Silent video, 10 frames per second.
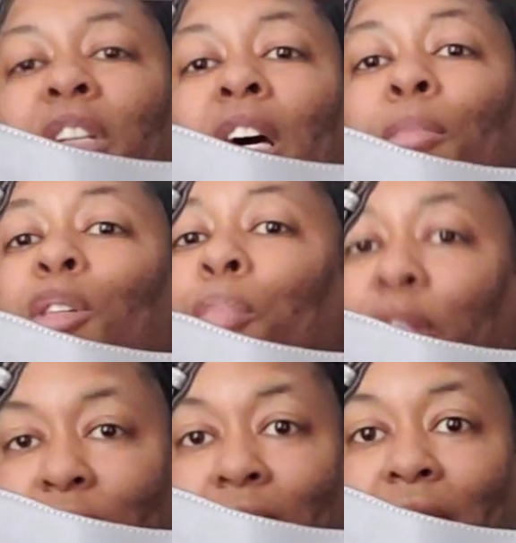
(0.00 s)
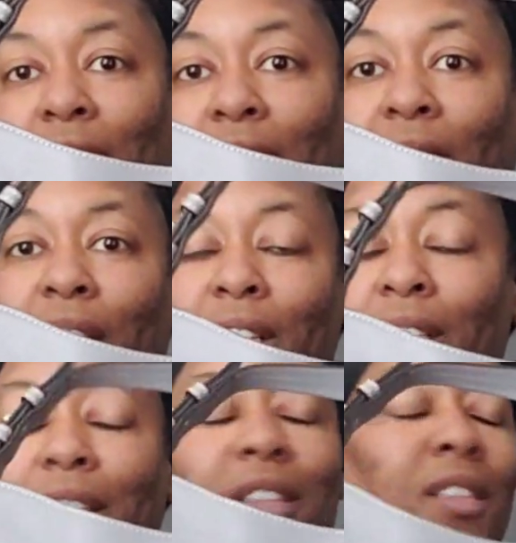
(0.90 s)
phenomenal personality
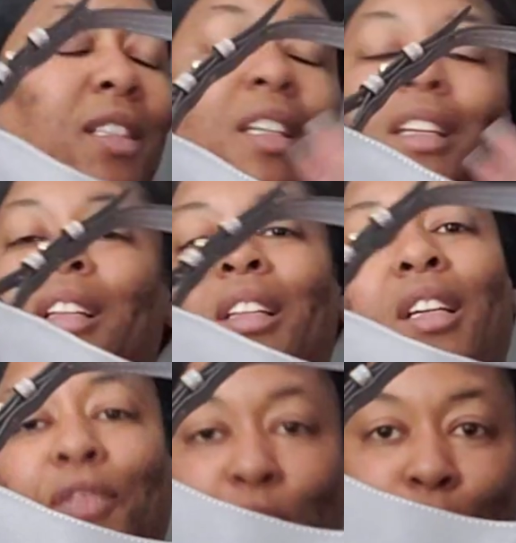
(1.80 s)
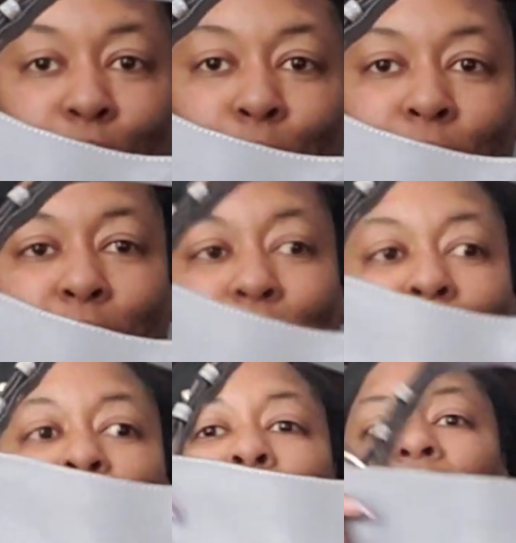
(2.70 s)
loved her
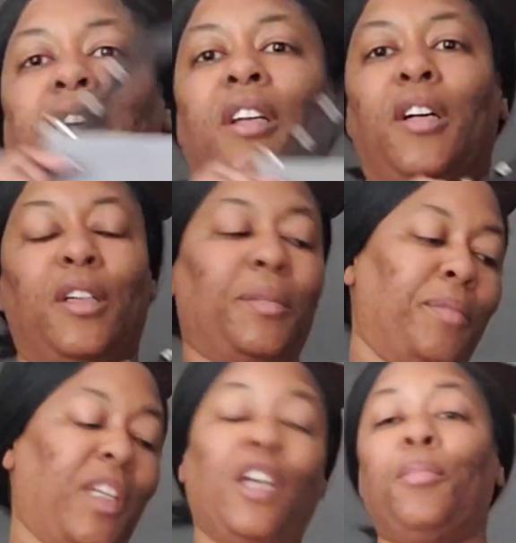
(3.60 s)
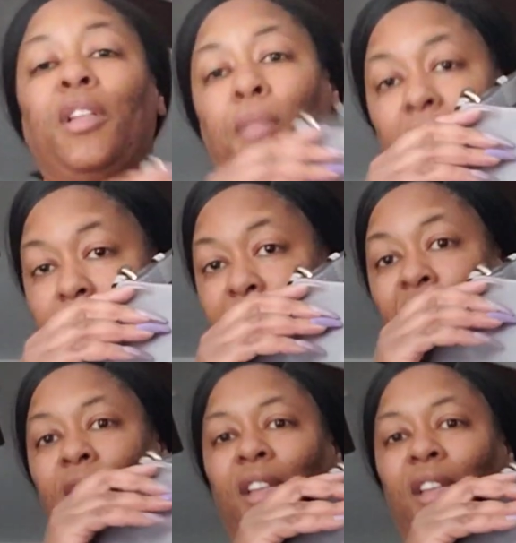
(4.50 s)
Coopers, her and um, Kimberly Mines.